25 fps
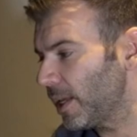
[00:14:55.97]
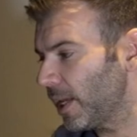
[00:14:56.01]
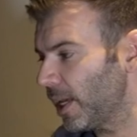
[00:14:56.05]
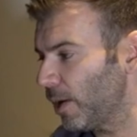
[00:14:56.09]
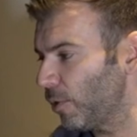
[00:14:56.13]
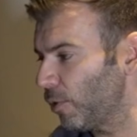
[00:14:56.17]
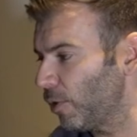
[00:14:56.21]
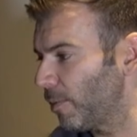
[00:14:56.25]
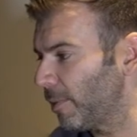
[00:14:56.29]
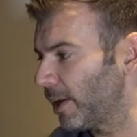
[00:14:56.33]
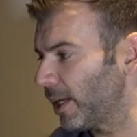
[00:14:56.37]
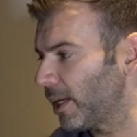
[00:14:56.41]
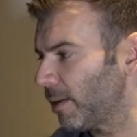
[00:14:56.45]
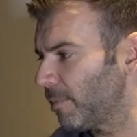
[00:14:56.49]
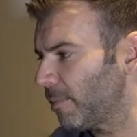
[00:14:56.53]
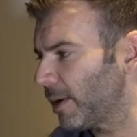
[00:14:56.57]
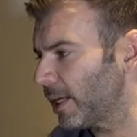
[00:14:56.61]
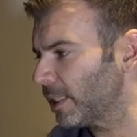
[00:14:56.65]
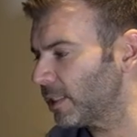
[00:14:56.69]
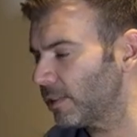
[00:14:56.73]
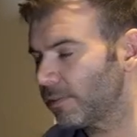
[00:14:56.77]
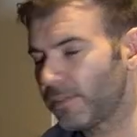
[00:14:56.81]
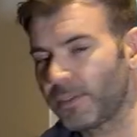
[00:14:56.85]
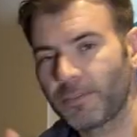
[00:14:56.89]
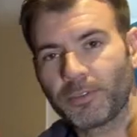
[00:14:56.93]
It will make a
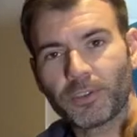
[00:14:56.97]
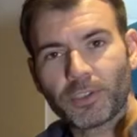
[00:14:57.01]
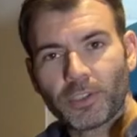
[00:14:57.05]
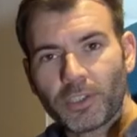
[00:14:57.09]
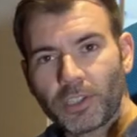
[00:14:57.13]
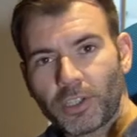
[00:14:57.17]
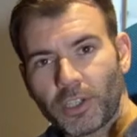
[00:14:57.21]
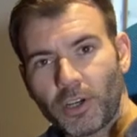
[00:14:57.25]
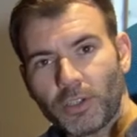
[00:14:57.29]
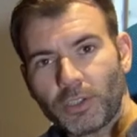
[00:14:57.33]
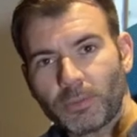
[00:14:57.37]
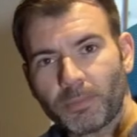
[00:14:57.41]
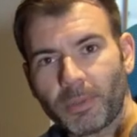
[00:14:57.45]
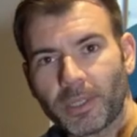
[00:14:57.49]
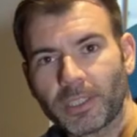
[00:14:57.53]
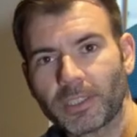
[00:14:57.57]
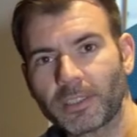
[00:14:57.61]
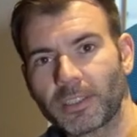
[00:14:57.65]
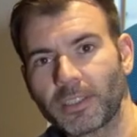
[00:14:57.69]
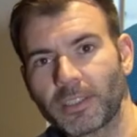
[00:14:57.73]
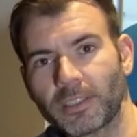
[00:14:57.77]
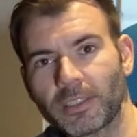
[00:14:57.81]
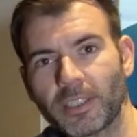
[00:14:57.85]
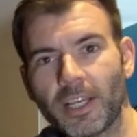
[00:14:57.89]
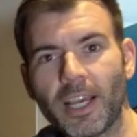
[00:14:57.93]
massive difference to
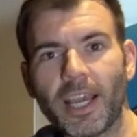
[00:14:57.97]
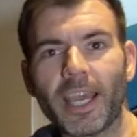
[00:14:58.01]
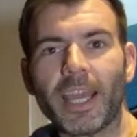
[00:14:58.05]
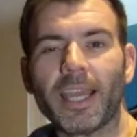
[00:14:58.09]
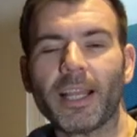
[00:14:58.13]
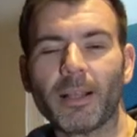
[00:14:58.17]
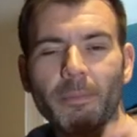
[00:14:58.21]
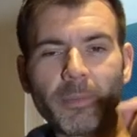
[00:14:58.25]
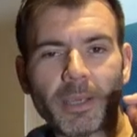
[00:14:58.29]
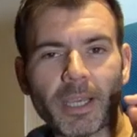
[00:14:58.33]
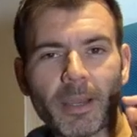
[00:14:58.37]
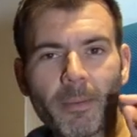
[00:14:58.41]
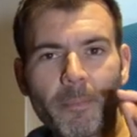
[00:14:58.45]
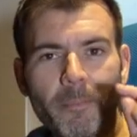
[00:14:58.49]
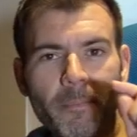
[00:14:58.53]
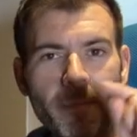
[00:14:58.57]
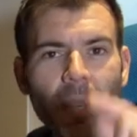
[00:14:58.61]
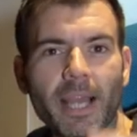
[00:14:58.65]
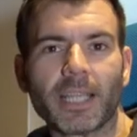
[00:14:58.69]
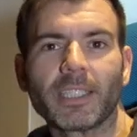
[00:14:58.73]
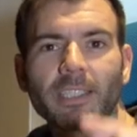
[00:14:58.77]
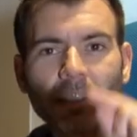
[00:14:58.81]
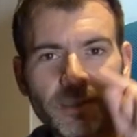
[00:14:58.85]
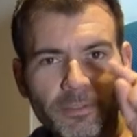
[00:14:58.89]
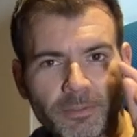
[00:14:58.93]
Ghostbusters. It'll make a
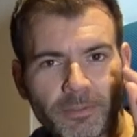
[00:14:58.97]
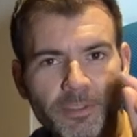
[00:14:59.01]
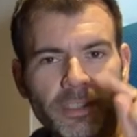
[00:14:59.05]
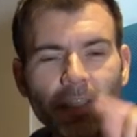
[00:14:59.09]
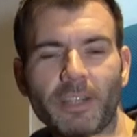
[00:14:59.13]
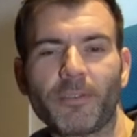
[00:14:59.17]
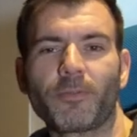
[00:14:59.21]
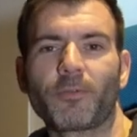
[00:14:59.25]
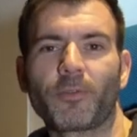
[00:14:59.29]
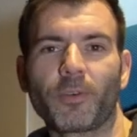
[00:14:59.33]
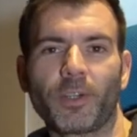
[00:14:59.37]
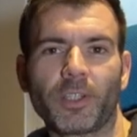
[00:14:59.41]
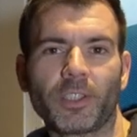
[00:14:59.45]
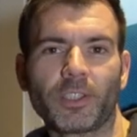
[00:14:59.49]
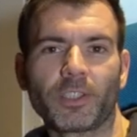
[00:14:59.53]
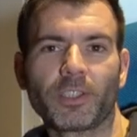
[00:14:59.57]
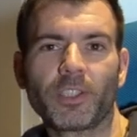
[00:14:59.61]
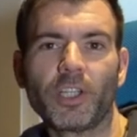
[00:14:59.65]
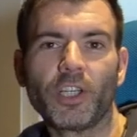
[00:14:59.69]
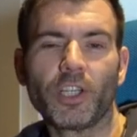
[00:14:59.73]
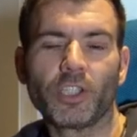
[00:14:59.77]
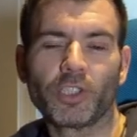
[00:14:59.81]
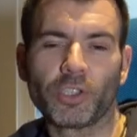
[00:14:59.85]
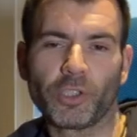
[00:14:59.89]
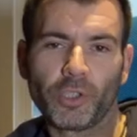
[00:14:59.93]
massive difference
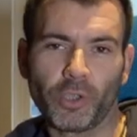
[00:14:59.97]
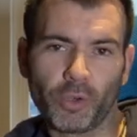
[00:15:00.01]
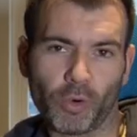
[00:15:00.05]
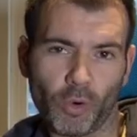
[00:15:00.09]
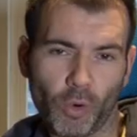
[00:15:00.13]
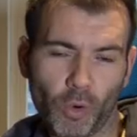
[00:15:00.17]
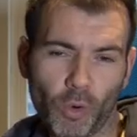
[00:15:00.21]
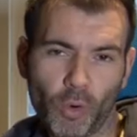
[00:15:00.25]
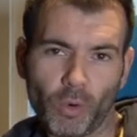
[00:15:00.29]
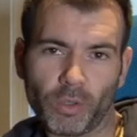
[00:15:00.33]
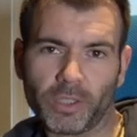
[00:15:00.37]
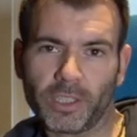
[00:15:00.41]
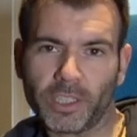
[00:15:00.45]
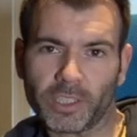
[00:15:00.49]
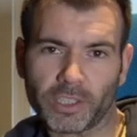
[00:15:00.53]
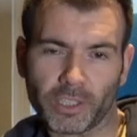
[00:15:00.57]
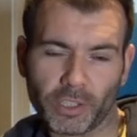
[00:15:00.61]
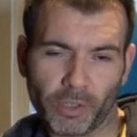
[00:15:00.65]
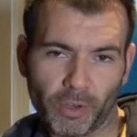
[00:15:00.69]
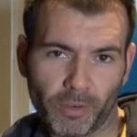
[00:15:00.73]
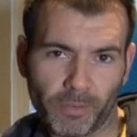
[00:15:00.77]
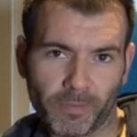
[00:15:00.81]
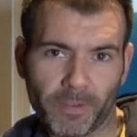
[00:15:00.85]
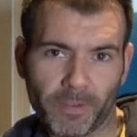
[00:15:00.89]
to your audience and your